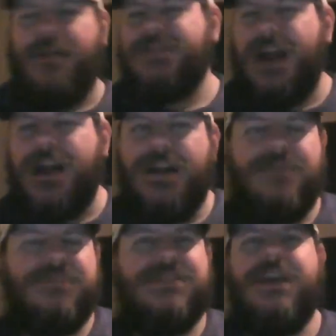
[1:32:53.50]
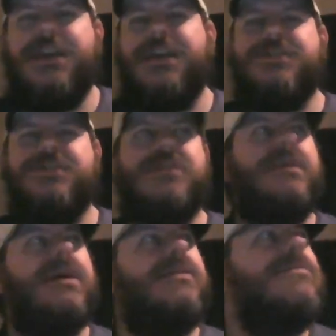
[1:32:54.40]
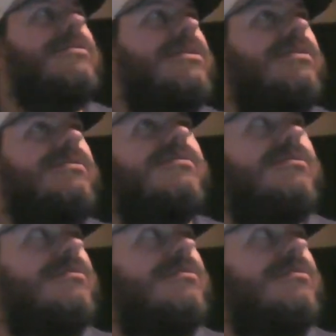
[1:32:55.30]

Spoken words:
I'm tired of him saying that shit about him,